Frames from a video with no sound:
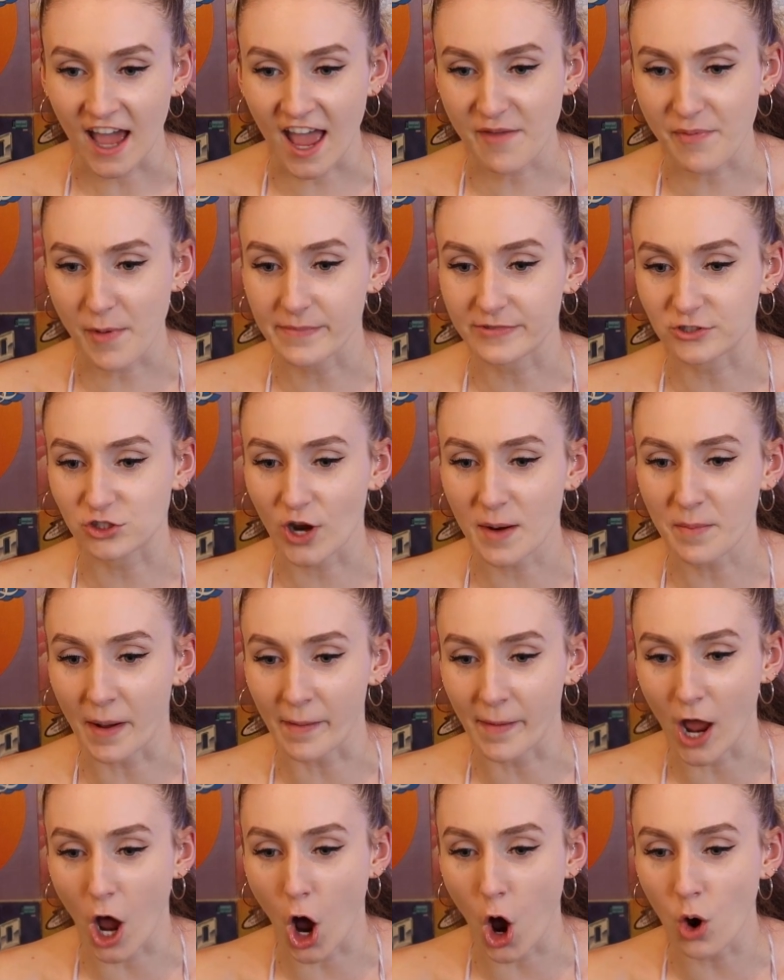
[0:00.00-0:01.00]
I've been betrayed
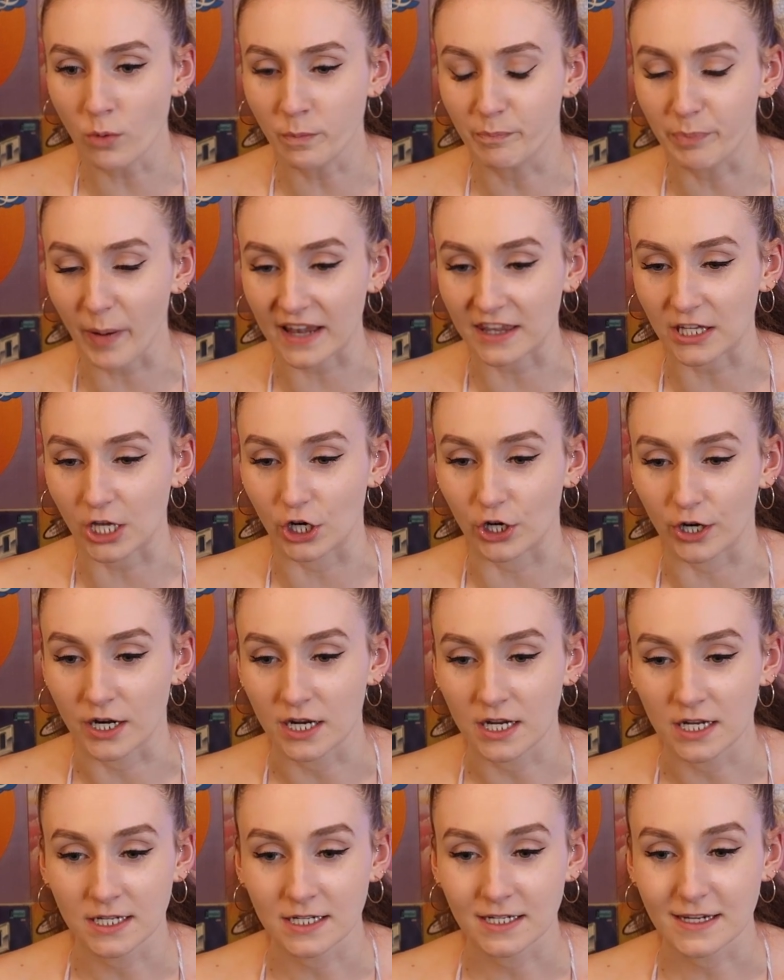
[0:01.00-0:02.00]
by my own butler.
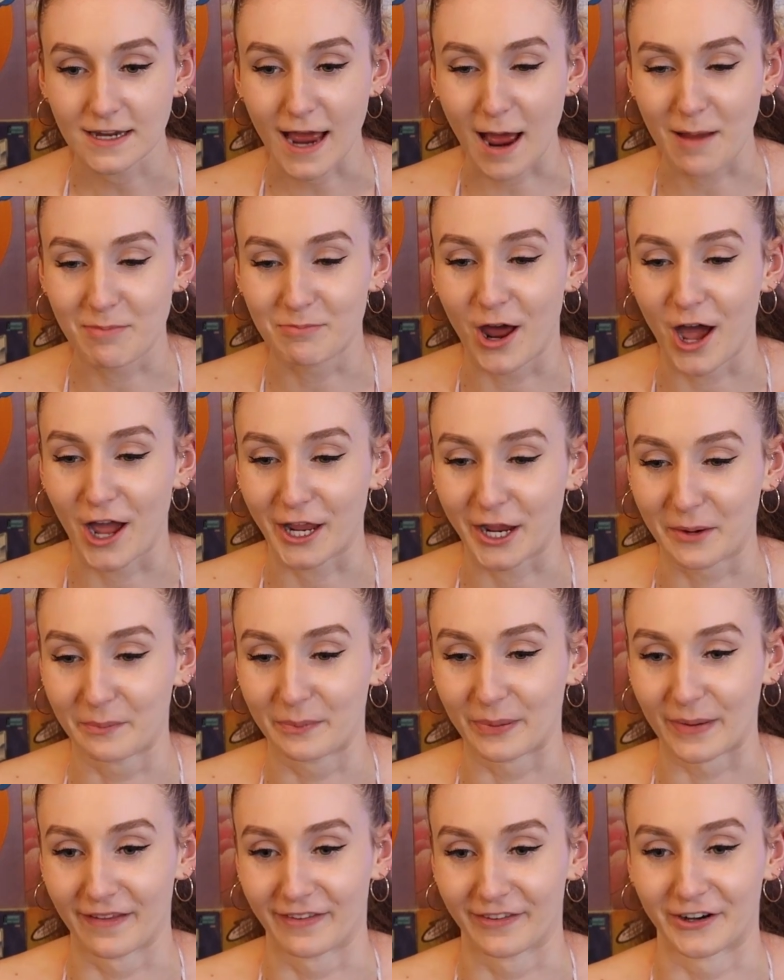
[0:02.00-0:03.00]
I'm not your
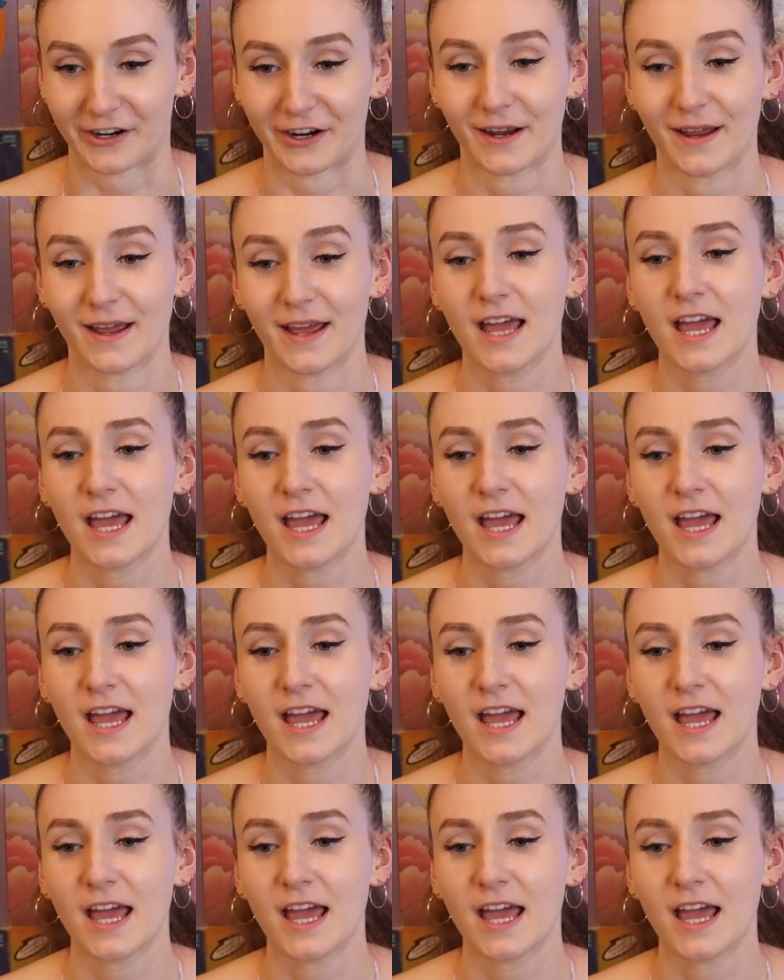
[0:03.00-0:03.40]
butler.